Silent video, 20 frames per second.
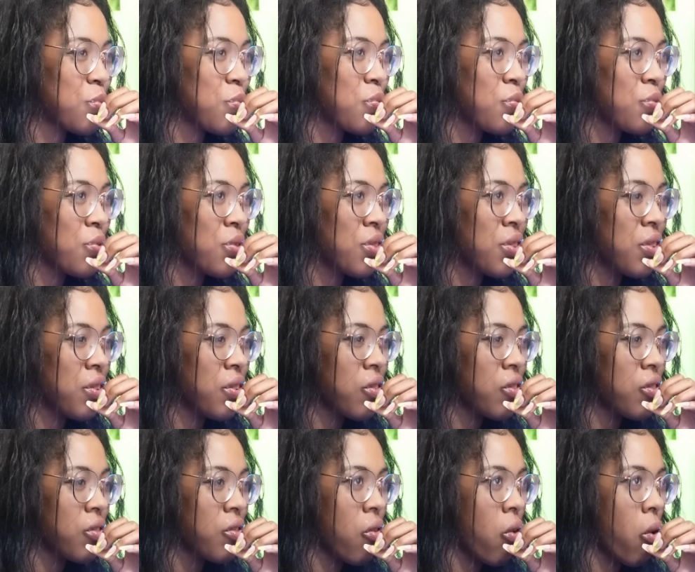
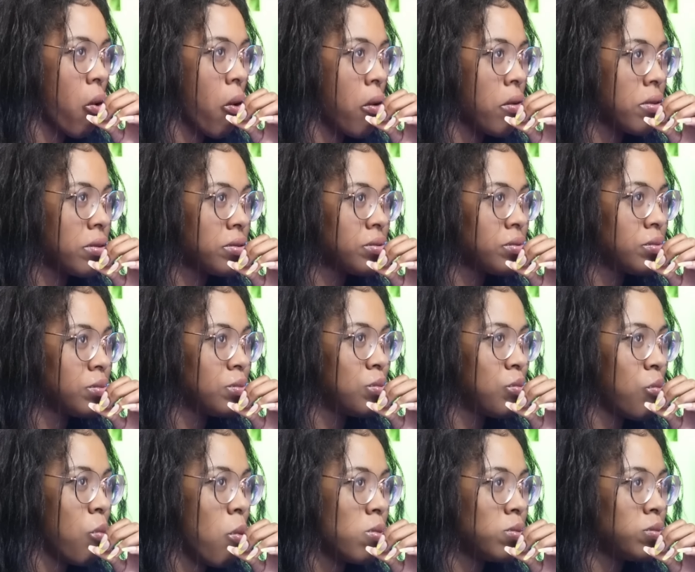
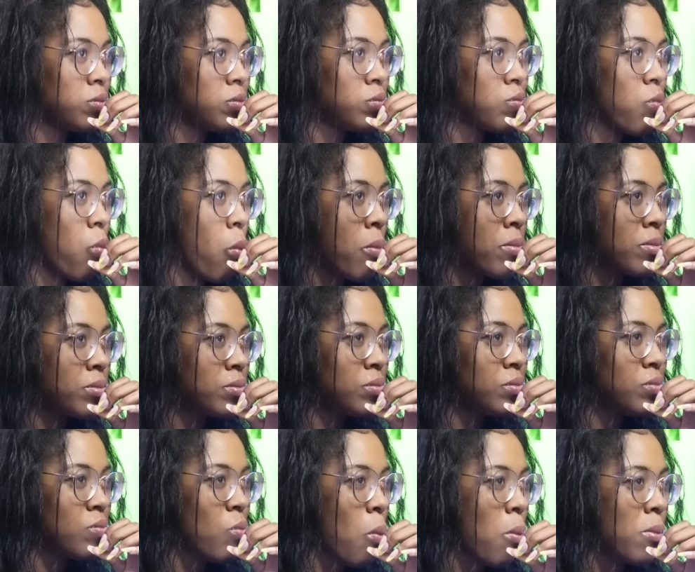
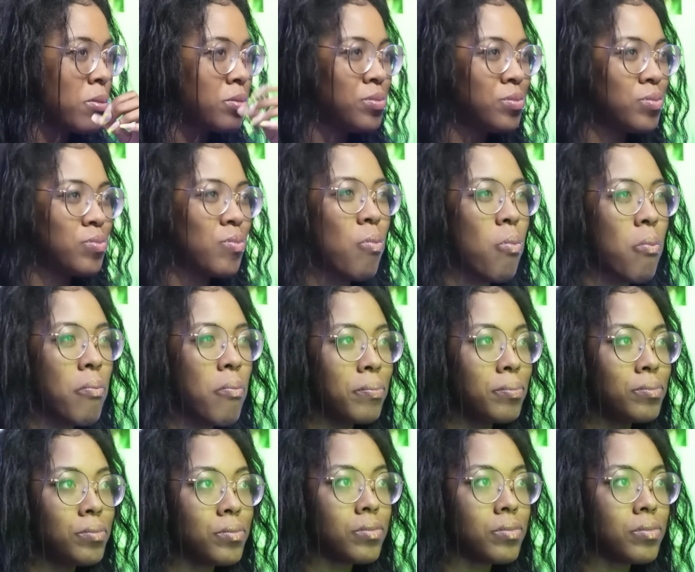(silence)